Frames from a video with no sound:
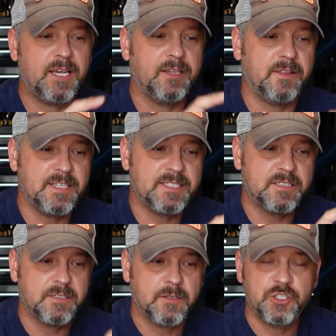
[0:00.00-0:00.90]
get
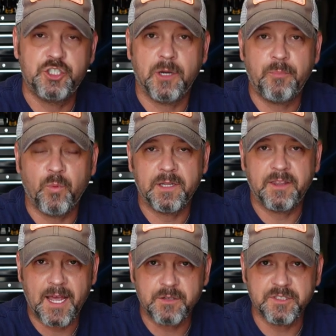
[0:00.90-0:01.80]
this Jump
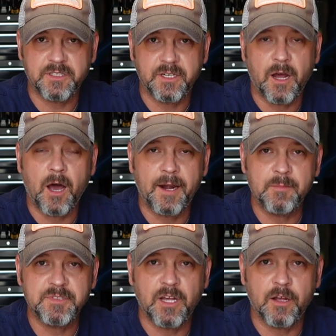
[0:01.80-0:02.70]
1000 on
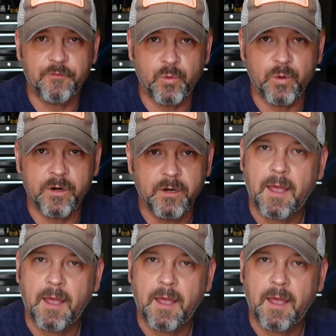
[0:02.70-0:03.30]
Amazon for